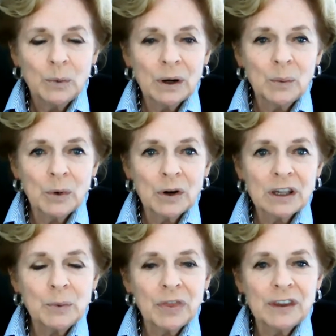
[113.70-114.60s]
We are
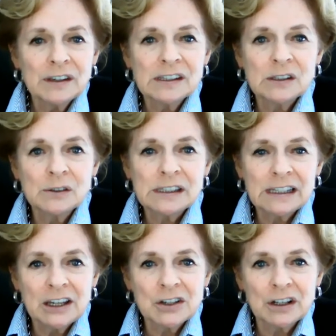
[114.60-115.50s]
working with the
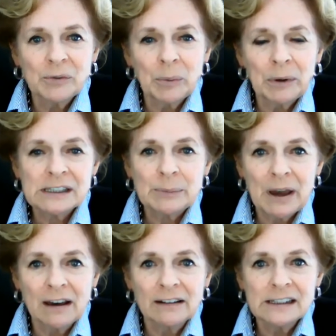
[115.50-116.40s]
Association of
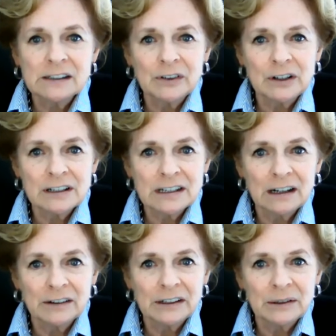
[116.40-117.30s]
Municipalities of
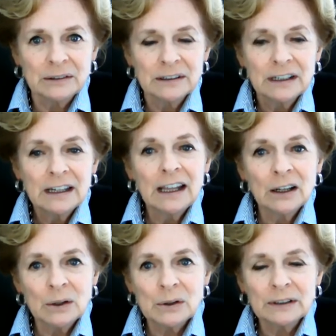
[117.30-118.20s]
Ontario and
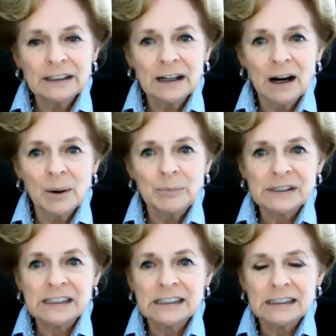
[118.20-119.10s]
locally our
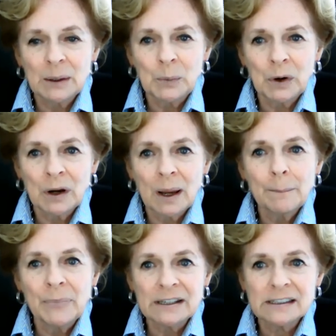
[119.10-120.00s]
business network,
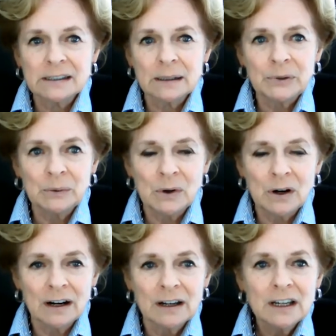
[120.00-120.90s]

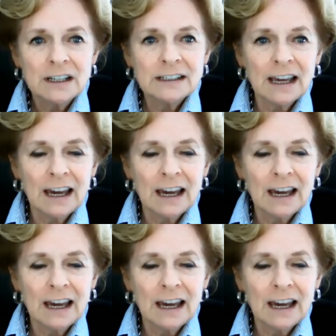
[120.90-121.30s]
BestWR, to